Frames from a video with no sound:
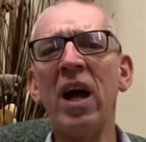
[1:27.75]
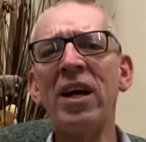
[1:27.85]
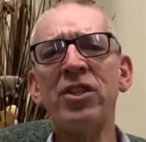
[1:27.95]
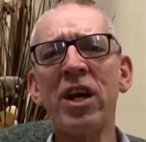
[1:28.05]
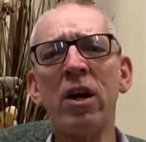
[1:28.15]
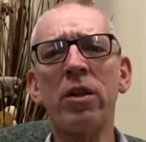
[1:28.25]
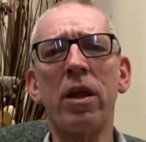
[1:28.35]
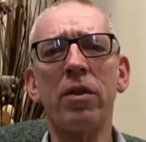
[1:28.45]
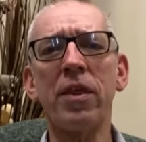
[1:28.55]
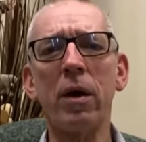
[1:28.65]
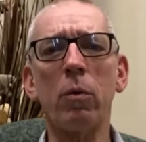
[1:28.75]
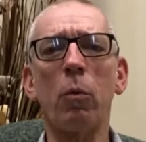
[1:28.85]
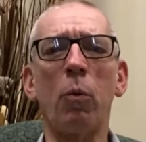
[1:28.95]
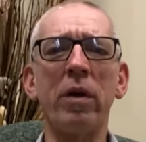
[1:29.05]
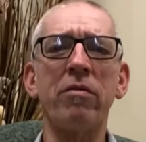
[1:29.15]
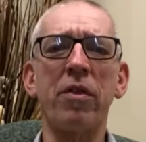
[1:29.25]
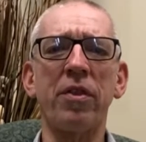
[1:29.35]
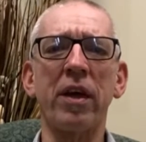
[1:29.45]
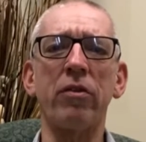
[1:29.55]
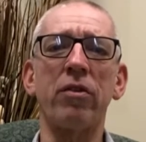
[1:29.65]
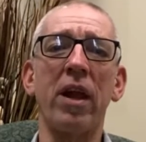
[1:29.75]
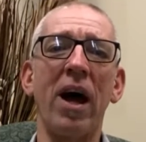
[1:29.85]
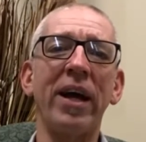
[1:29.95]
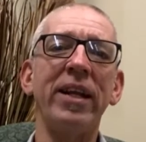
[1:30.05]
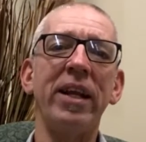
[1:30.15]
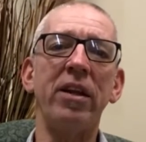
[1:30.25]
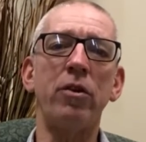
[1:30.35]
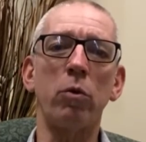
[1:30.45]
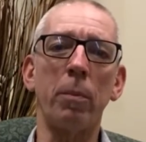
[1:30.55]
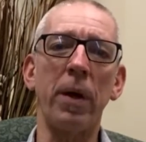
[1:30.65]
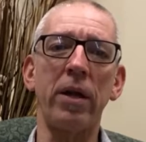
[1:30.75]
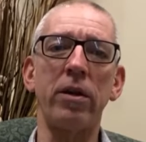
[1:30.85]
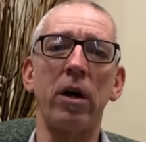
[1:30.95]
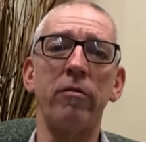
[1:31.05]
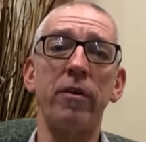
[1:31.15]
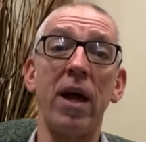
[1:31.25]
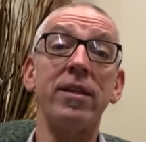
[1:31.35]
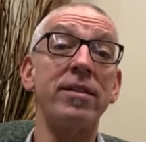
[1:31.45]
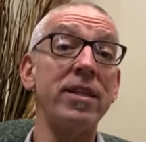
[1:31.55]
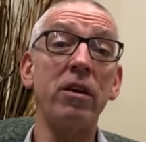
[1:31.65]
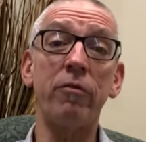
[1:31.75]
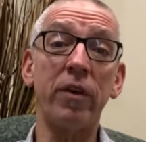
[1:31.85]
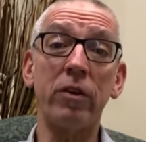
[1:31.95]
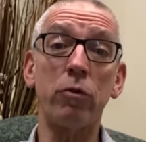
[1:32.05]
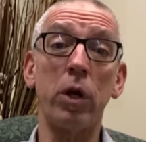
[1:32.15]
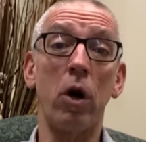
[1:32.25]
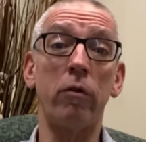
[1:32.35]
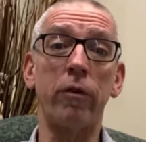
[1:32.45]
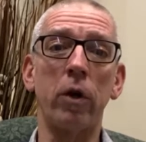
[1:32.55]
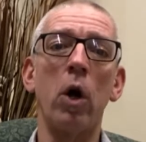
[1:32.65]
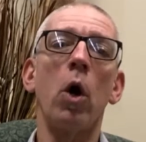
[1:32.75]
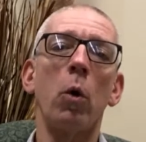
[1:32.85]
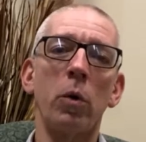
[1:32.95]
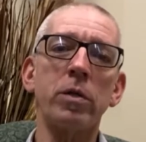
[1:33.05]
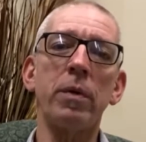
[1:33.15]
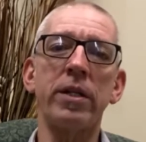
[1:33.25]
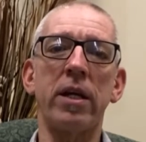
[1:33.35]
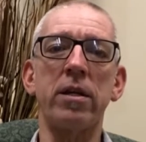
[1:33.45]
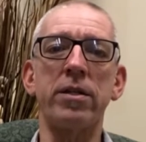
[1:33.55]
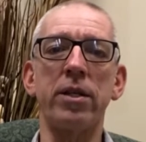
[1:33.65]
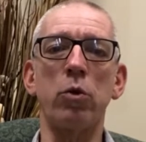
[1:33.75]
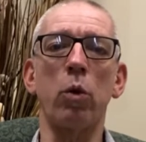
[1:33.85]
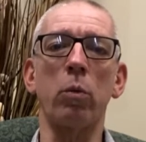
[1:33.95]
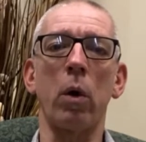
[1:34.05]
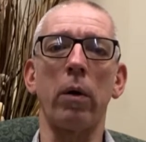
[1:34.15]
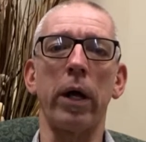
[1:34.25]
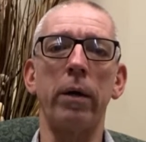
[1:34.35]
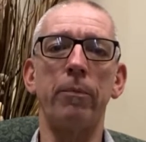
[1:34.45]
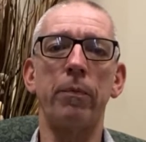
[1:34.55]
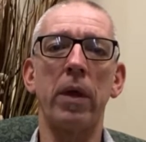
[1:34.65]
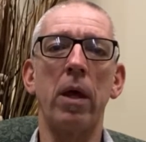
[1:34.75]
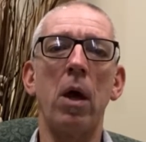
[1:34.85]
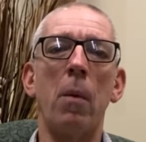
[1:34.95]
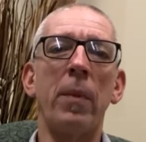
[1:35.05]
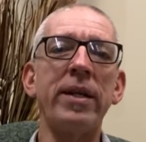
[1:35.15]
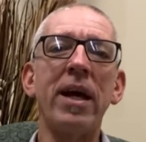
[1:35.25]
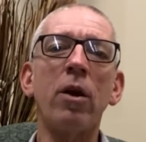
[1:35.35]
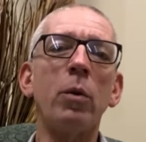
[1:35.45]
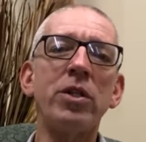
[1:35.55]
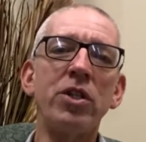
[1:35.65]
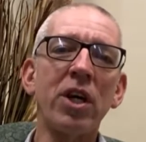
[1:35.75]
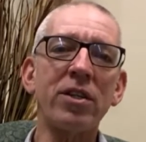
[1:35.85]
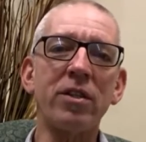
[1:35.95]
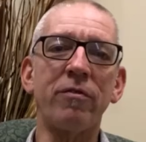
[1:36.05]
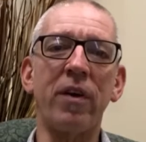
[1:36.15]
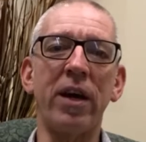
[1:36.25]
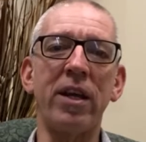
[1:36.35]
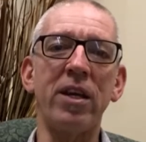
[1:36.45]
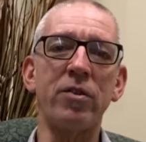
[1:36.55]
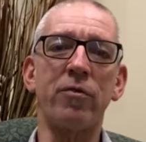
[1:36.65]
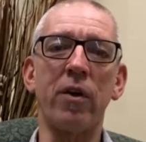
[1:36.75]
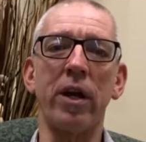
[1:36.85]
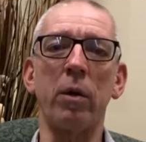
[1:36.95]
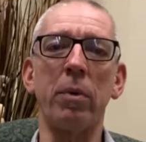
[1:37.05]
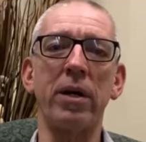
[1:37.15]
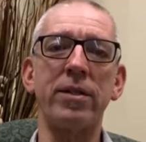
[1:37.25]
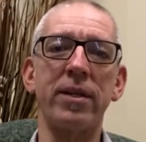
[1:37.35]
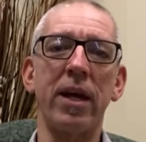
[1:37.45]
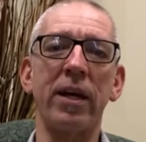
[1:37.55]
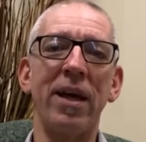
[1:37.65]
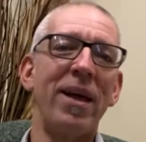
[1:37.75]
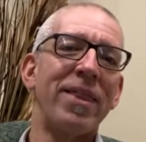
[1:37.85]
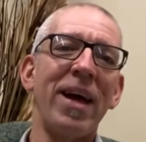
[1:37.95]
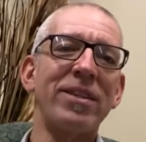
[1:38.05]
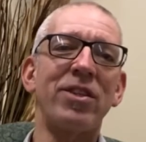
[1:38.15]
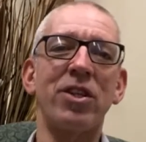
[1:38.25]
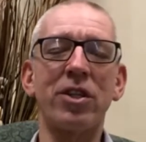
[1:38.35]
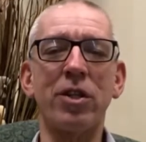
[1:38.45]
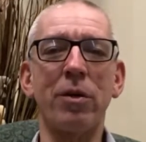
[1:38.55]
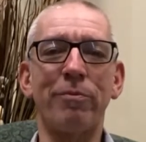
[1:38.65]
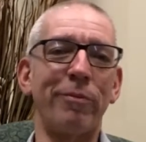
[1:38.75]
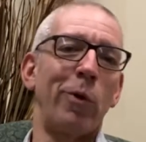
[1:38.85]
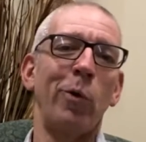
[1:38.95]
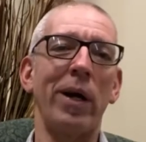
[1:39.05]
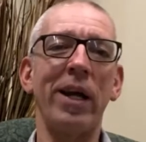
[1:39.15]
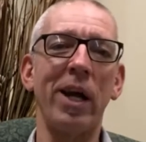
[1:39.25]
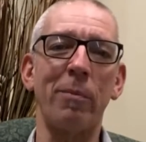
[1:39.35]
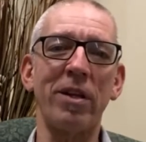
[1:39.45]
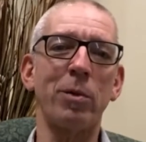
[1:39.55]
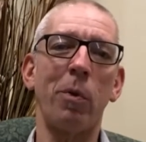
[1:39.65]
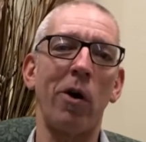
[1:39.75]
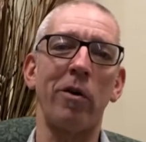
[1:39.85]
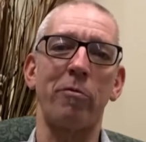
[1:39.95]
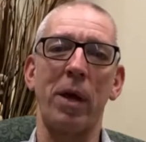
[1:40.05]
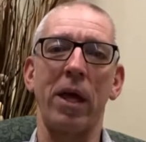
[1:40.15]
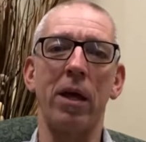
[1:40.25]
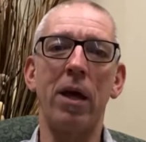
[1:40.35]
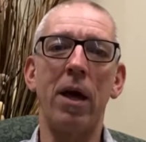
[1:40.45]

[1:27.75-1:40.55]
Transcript: I shared that one of the things that I needed to repent of and seek victory over was my tendency toward worry. My dad always justified his fretting by saying, That's just who I am, that's a part of me.